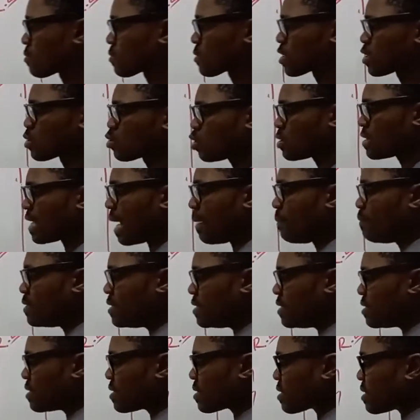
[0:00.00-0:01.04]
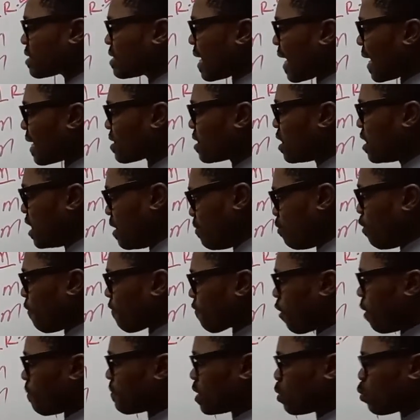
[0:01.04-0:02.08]
So that means that even
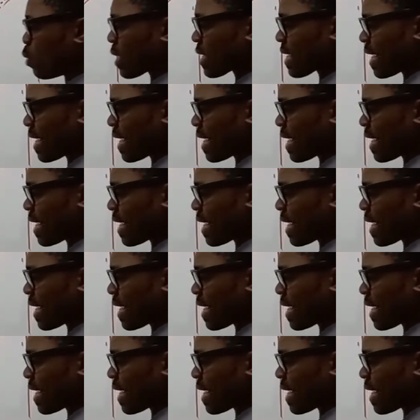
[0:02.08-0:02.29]
from it